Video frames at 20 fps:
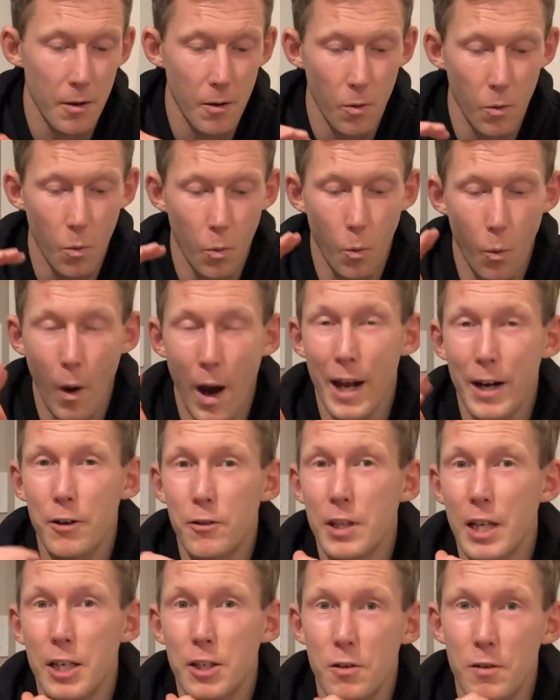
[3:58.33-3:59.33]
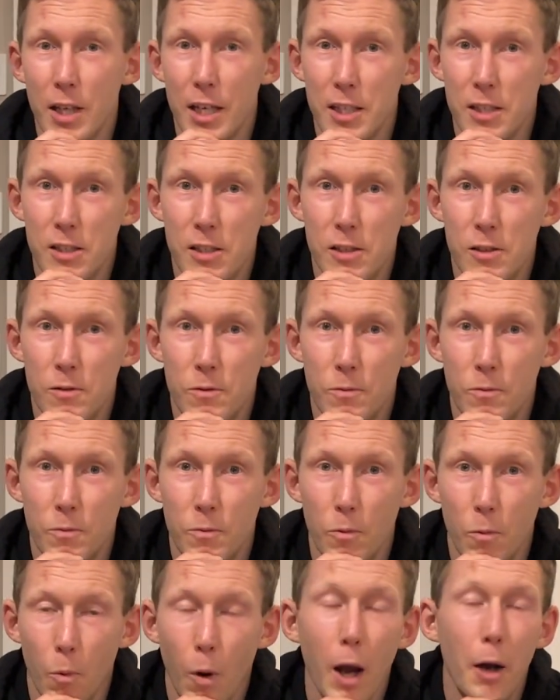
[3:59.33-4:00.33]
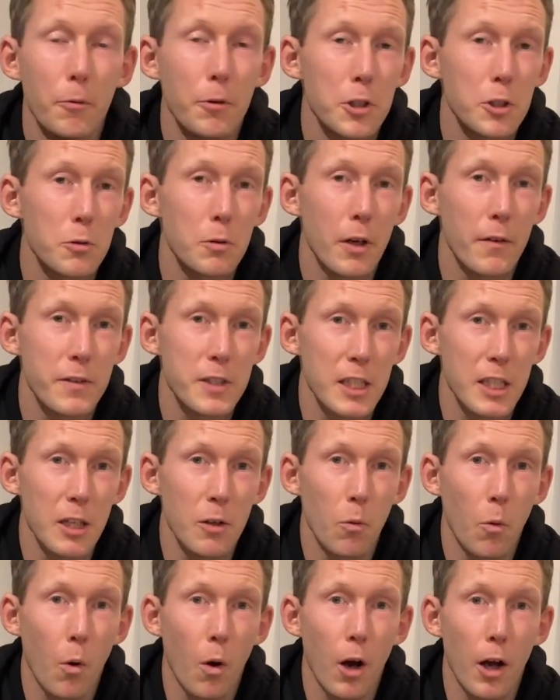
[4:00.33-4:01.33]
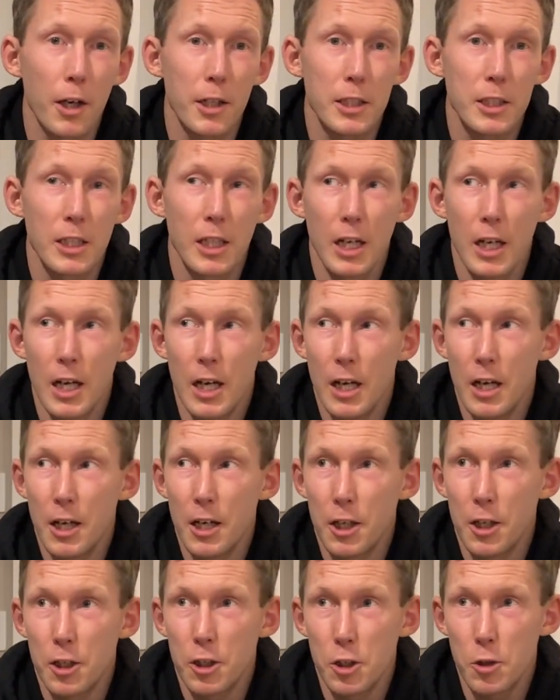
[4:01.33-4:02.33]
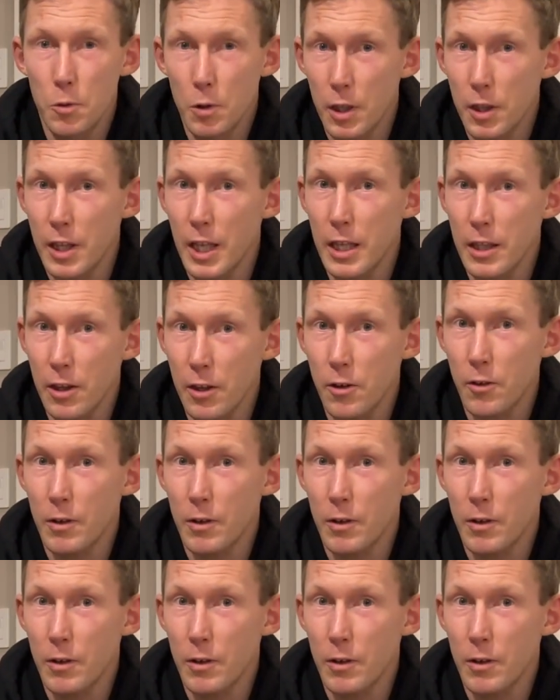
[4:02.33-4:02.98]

Why do they do this? Why would UFC want you to think that they're